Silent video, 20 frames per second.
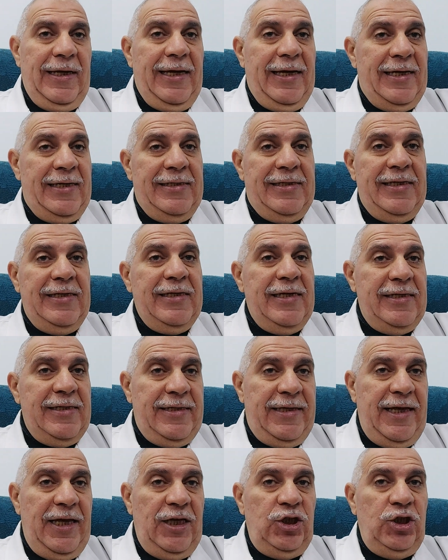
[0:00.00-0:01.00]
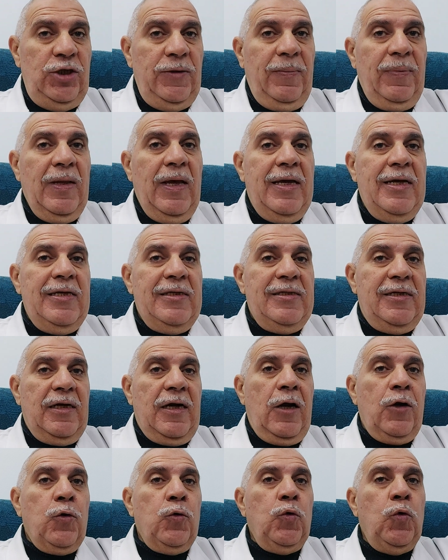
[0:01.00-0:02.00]
In this stage, there
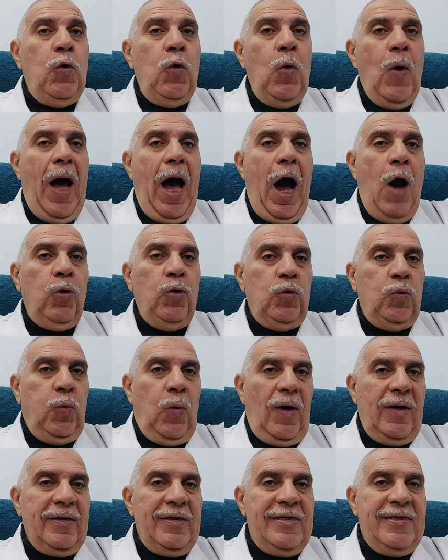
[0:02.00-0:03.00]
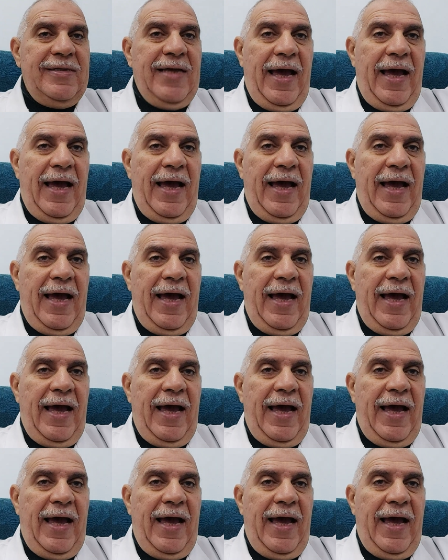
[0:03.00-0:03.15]
are no outward